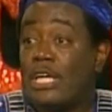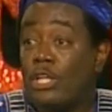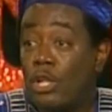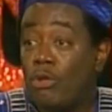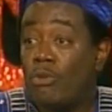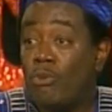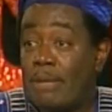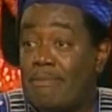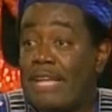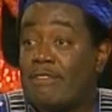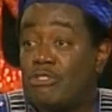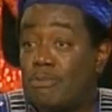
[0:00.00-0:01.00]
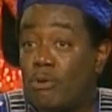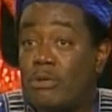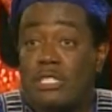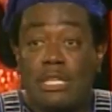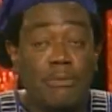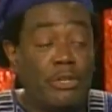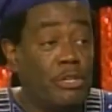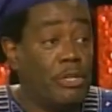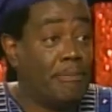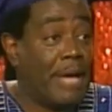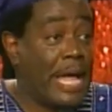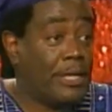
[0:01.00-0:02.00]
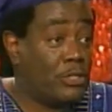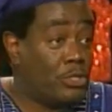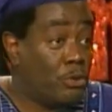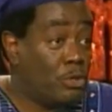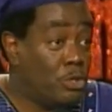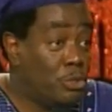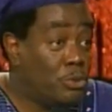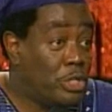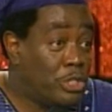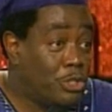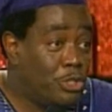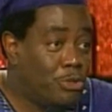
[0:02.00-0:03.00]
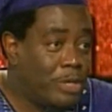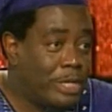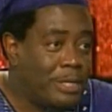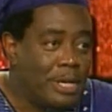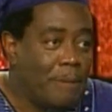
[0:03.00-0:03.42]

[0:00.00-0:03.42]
along the way might have spoken something to your mind and told you you couldn't do it,